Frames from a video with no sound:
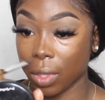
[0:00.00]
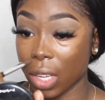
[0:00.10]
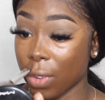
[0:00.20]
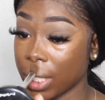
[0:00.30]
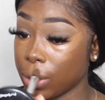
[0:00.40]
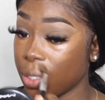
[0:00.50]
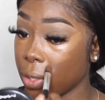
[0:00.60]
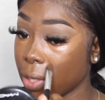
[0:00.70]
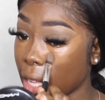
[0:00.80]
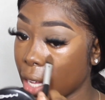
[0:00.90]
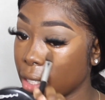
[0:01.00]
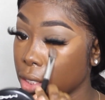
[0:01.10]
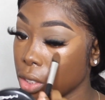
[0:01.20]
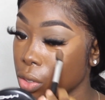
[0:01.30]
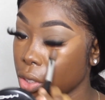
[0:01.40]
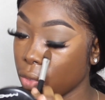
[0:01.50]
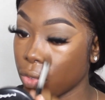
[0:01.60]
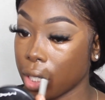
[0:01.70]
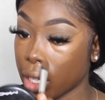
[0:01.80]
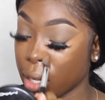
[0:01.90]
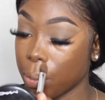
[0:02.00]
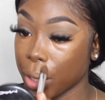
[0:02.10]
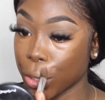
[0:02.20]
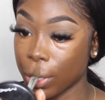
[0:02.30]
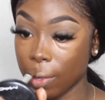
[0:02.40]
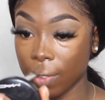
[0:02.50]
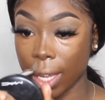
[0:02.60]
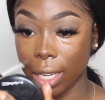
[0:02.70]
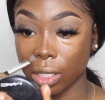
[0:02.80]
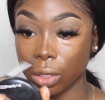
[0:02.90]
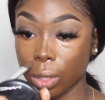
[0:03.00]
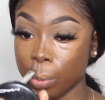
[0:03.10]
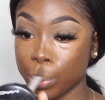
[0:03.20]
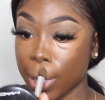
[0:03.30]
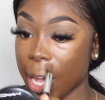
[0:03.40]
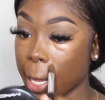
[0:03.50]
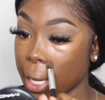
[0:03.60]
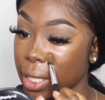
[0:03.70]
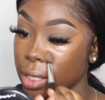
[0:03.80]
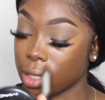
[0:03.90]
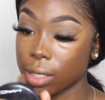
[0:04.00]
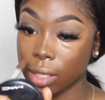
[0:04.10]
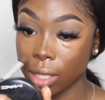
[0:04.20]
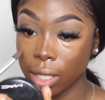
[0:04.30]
If I do that, it's usually for like a bigger event or brides.